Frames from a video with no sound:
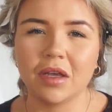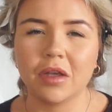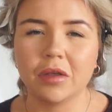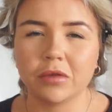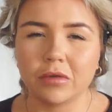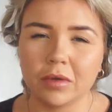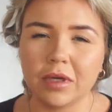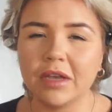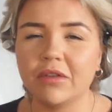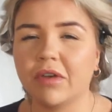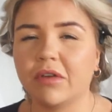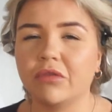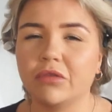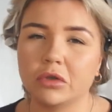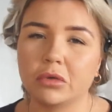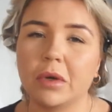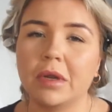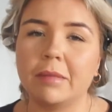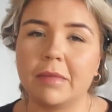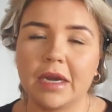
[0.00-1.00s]
So I'll leave it in for
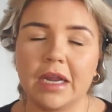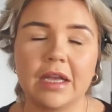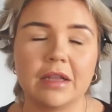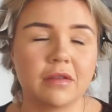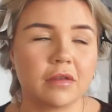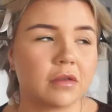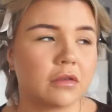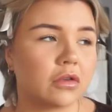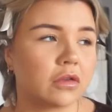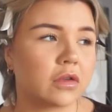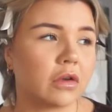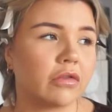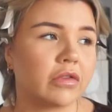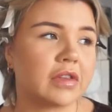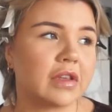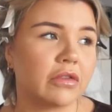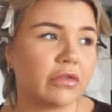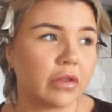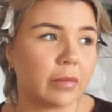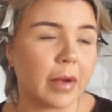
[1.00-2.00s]
20 minutes, just
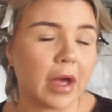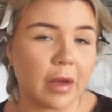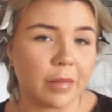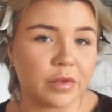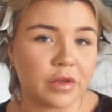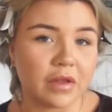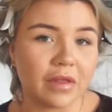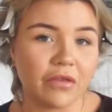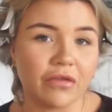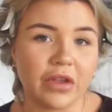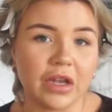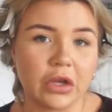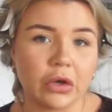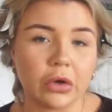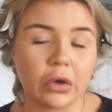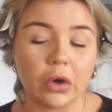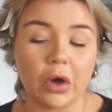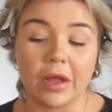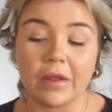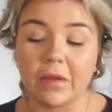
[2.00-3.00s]
obviously for the purpose of the
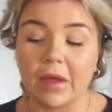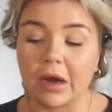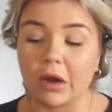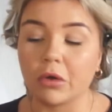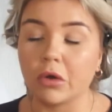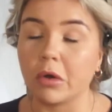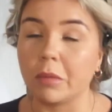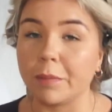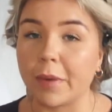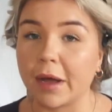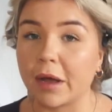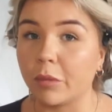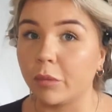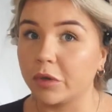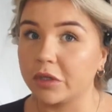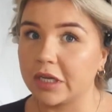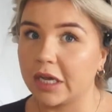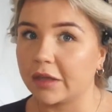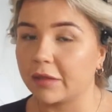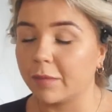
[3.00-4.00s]
video, and then I'll come back and
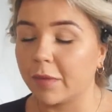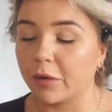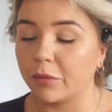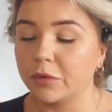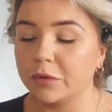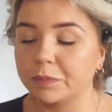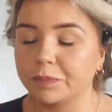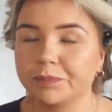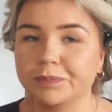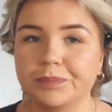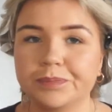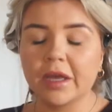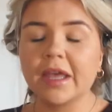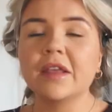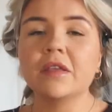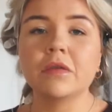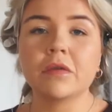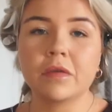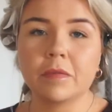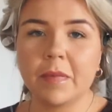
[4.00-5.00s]
we'll take them out.
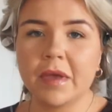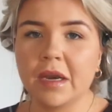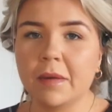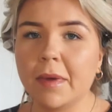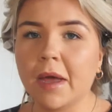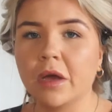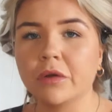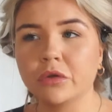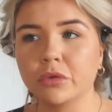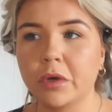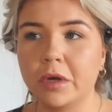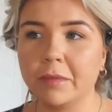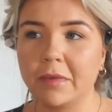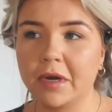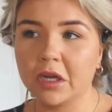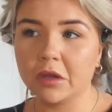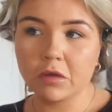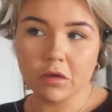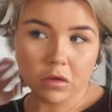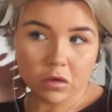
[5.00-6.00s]
Okay, so it's been about 20
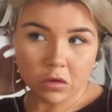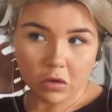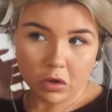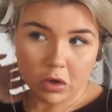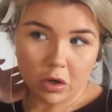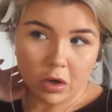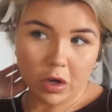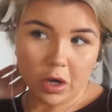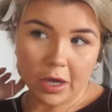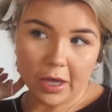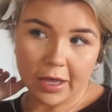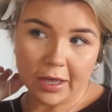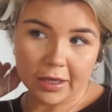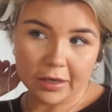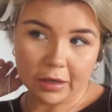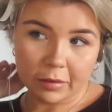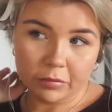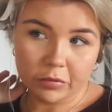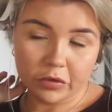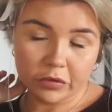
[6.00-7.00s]
minutes or so,
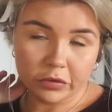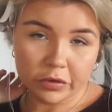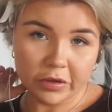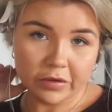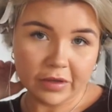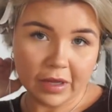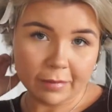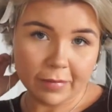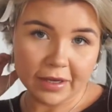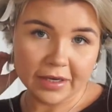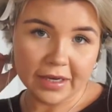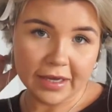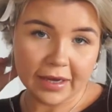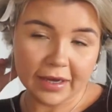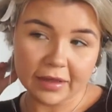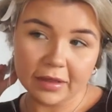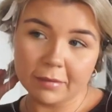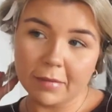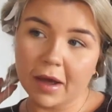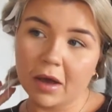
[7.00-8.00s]
and I'm just going to start by
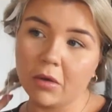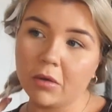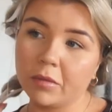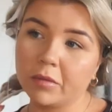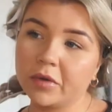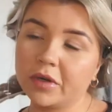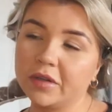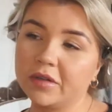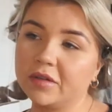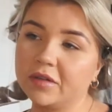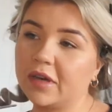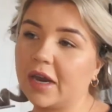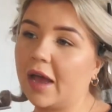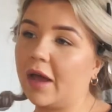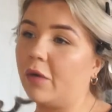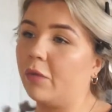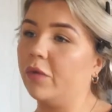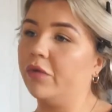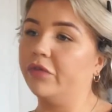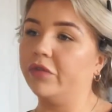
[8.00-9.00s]
taking them out. I'm going to
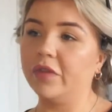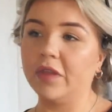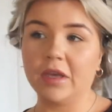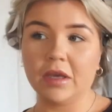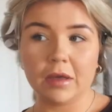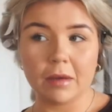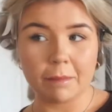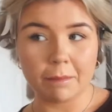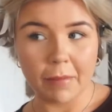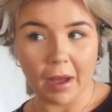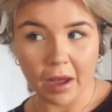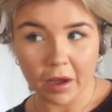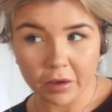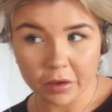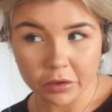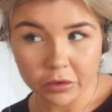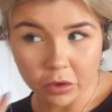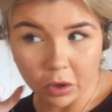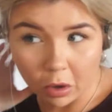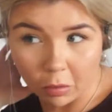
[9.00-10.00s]
start with the back
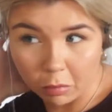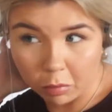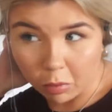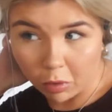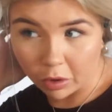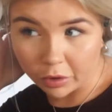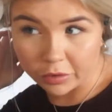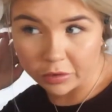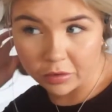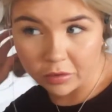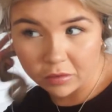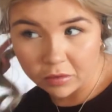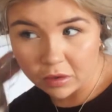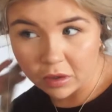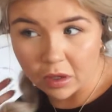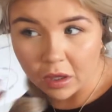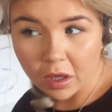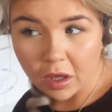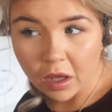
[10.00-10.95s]
top ones.